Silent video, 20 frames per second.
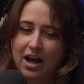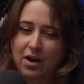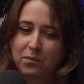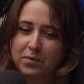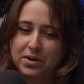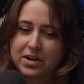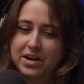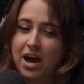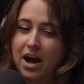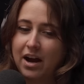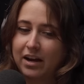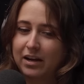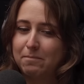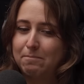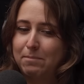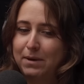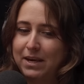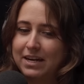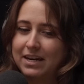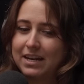would not
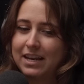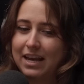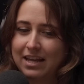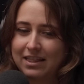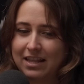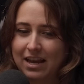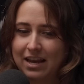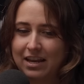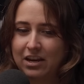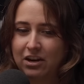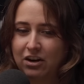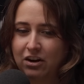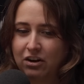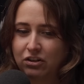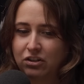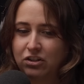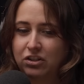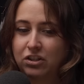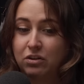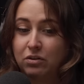compete again that year
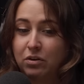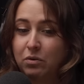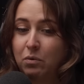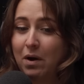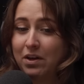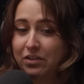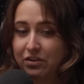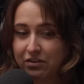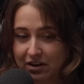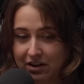due to weather